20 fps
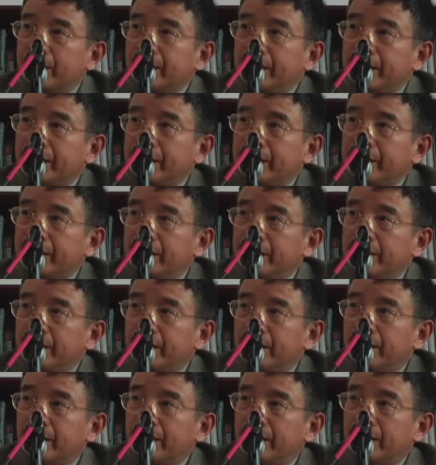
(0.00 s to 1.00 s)
in
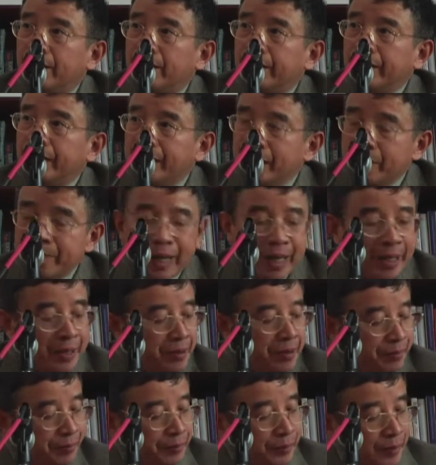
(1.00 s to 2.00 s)

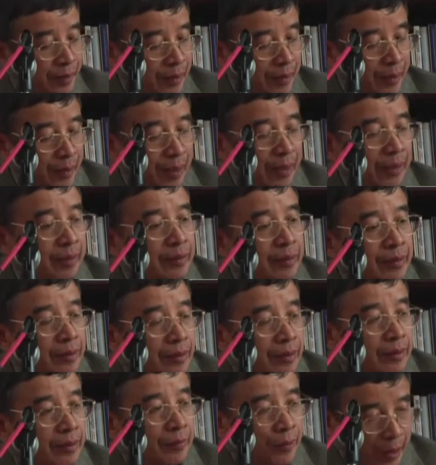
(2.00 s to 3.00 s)
Tibet,
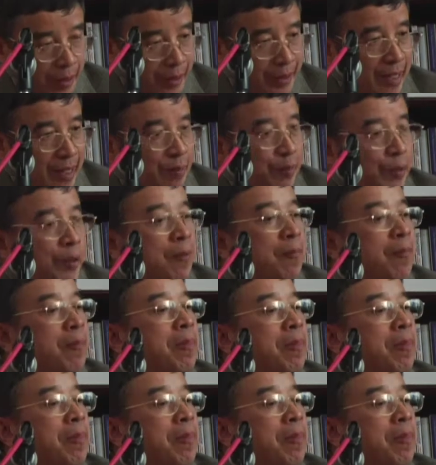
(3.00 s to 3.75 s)
for example.